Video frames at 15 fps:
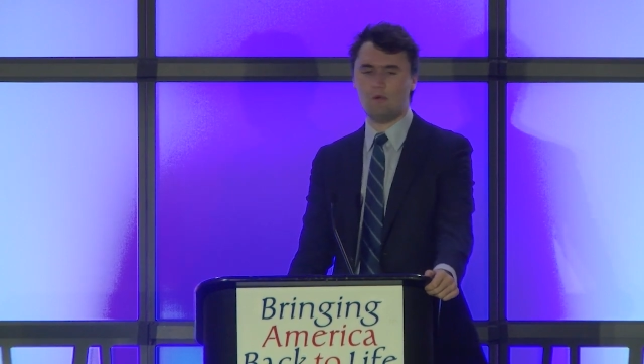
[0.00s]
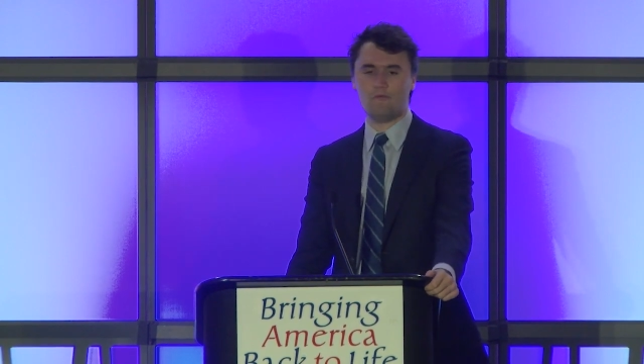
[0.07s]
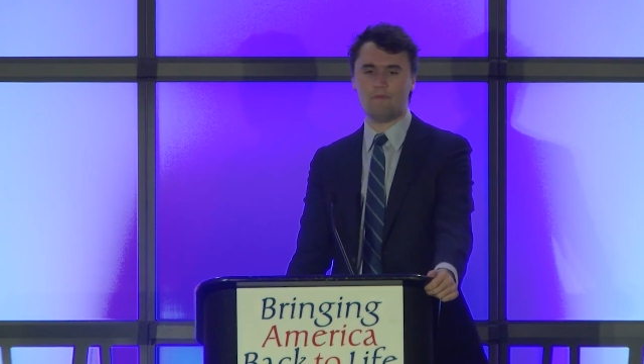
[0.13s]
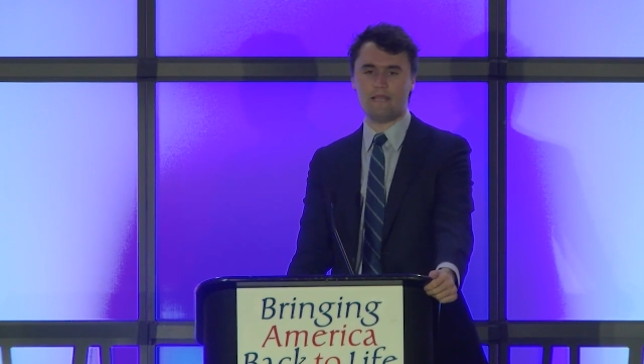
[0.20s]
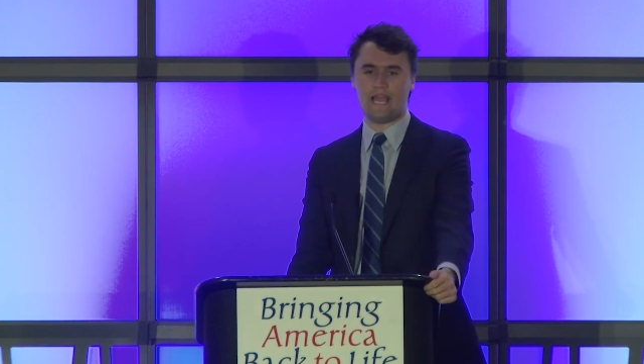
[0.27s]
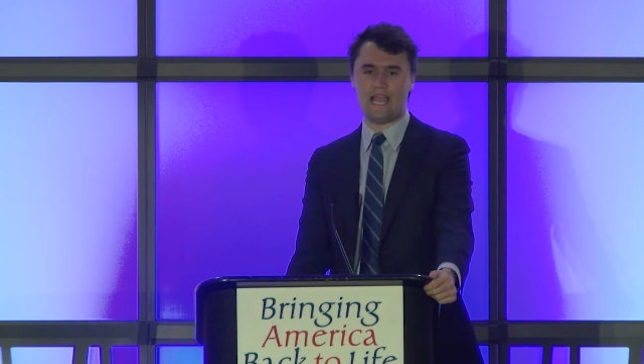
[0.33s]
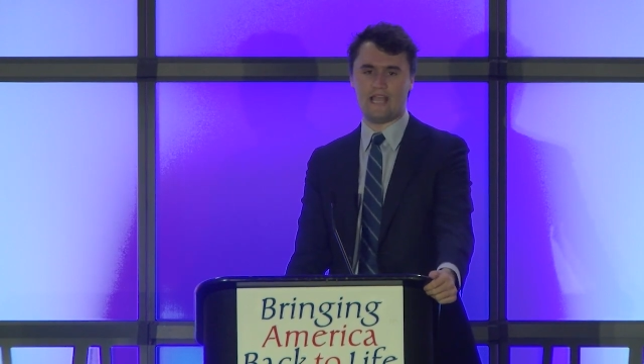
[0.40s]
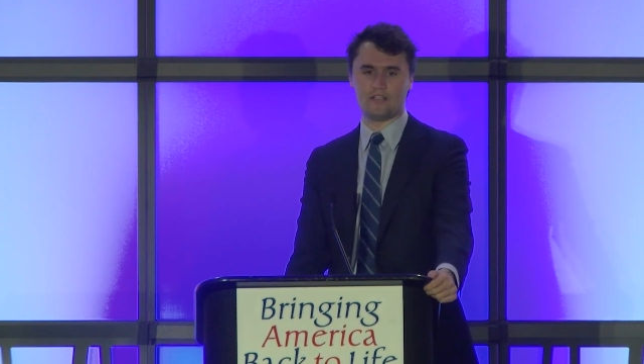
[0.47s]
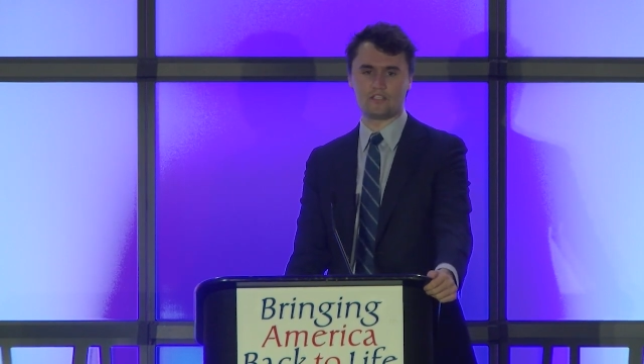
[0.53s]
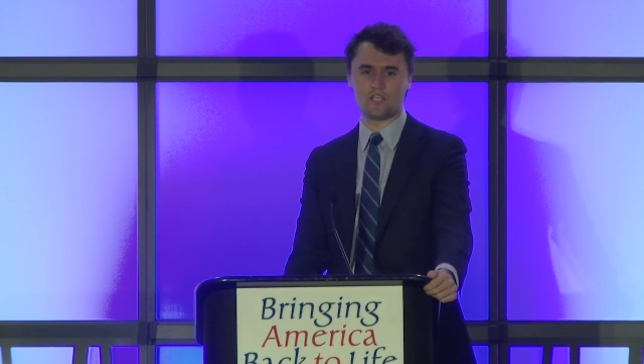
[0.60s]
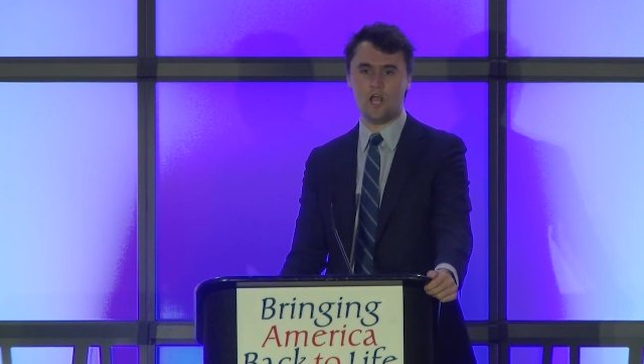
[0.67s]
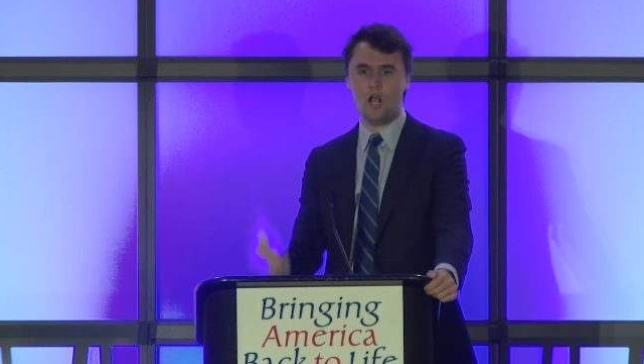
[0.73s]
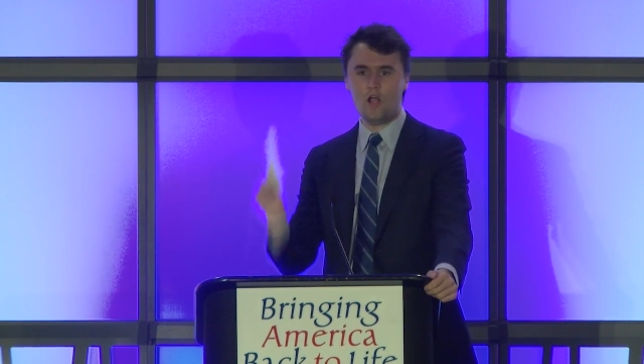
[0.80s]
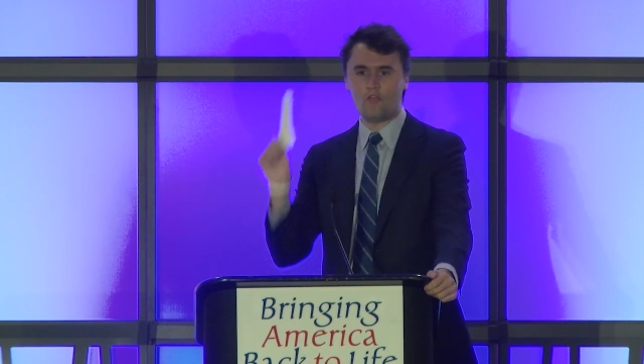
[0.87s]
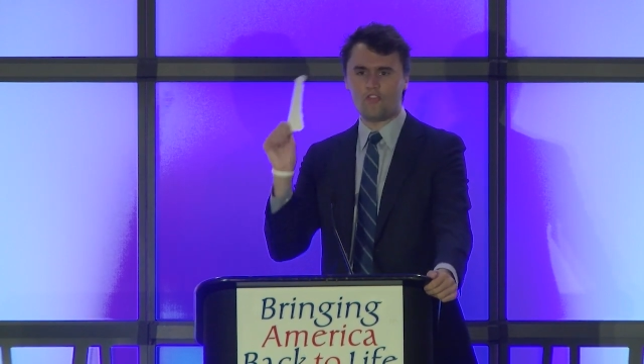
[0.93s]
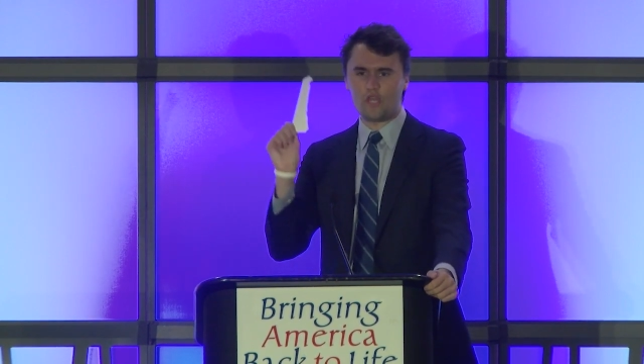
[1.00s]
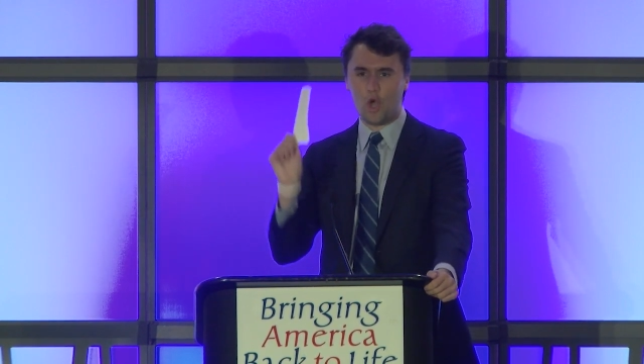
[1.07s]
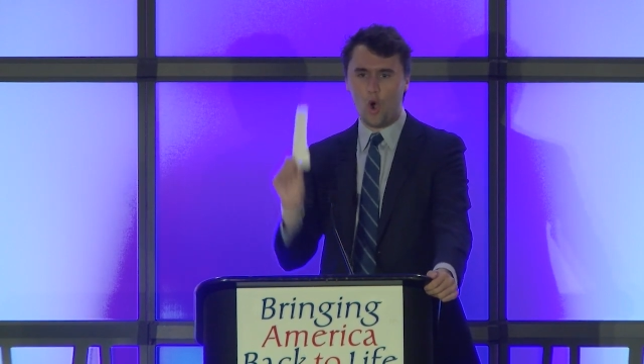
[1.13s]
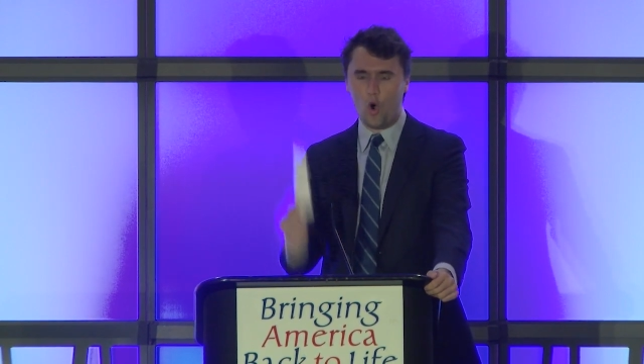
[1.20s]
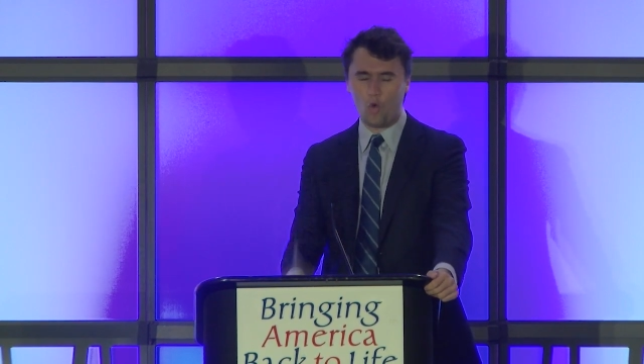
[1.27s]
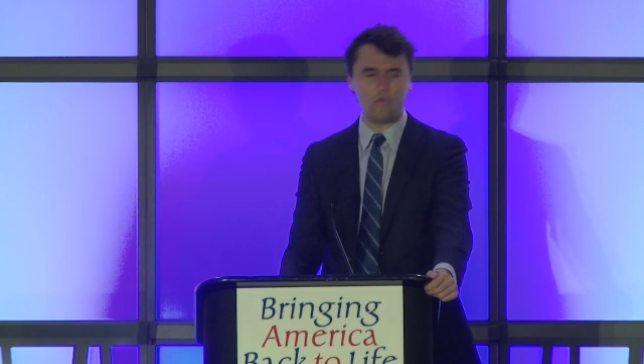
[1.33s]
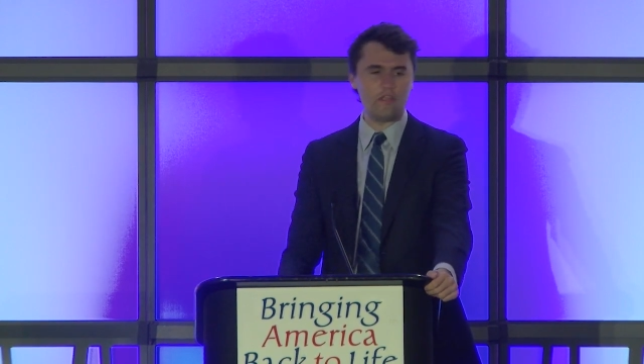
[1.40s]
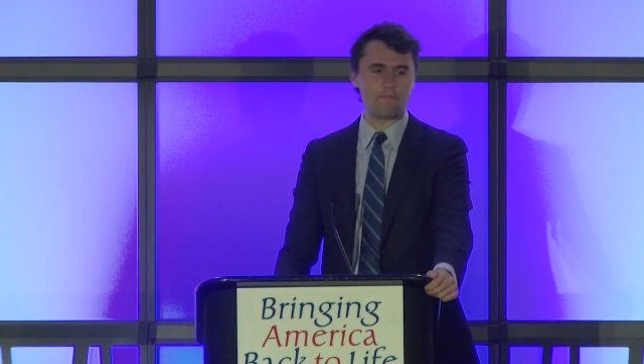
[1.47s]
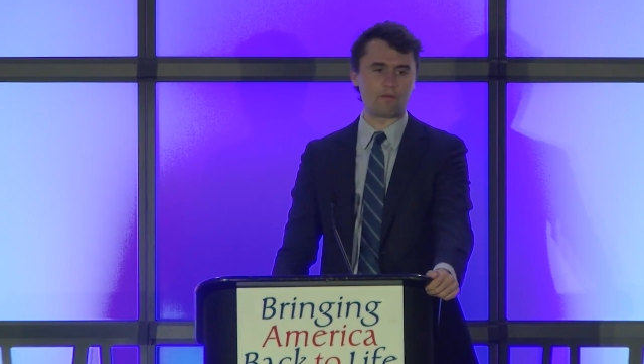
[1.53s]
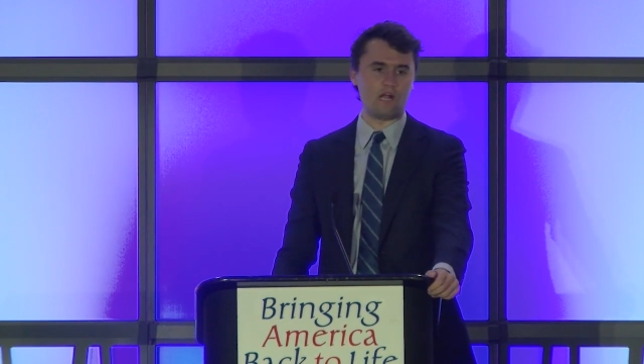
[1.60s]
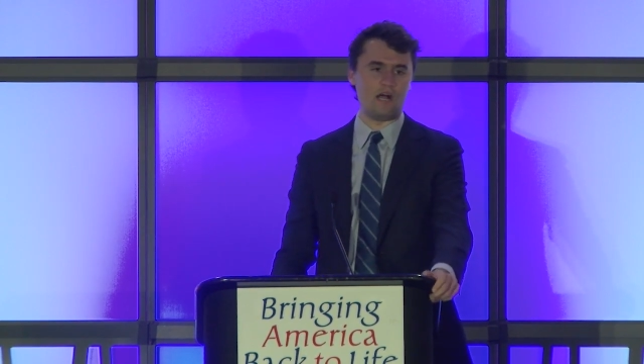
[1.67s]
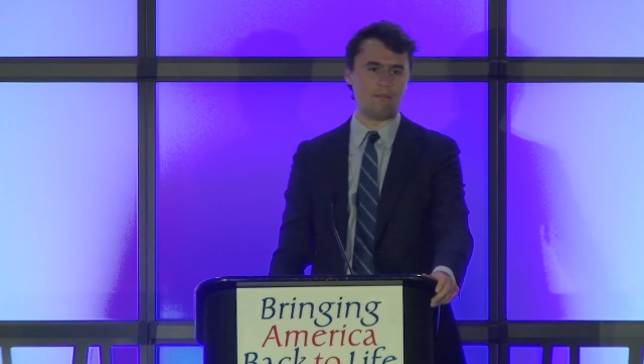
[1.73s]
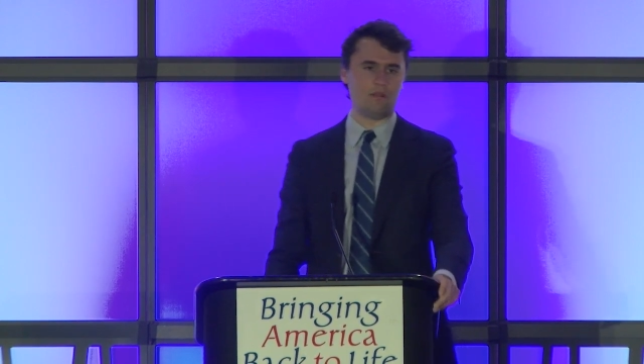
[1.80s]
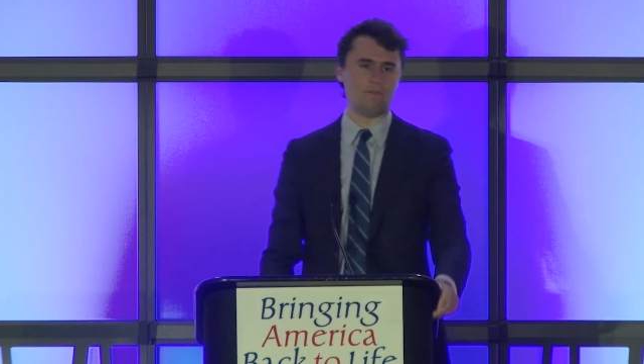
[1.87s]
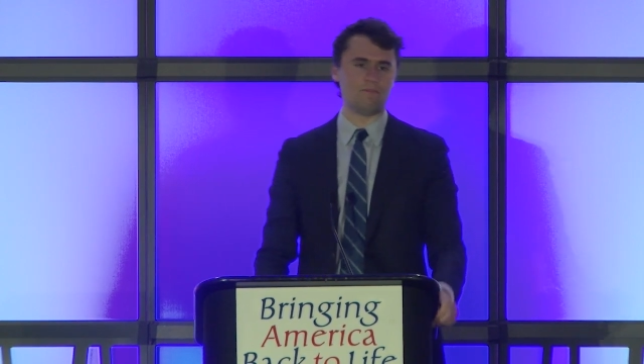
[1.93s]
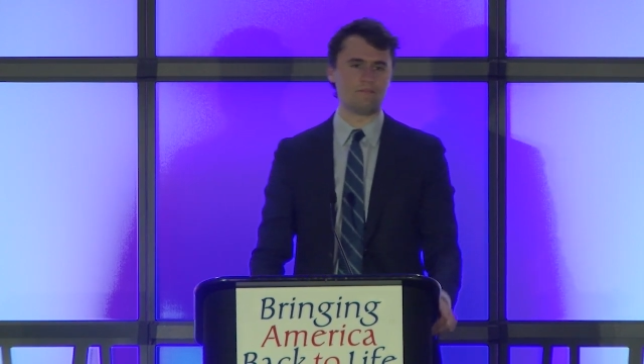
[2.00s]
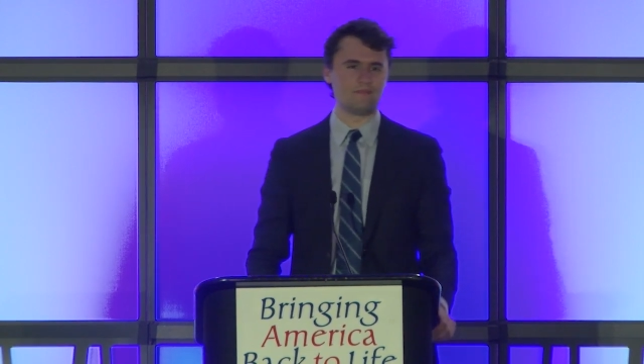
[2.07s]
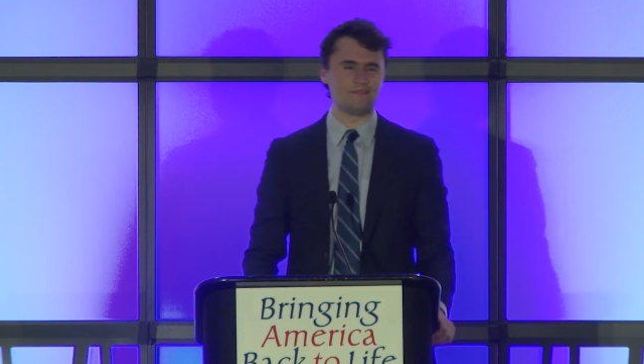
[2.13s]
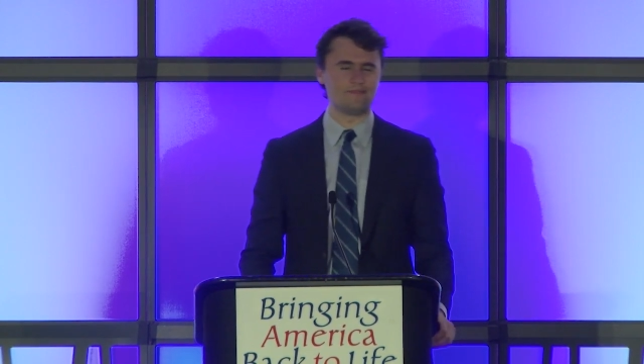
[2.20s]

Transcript: movement has, the only problem,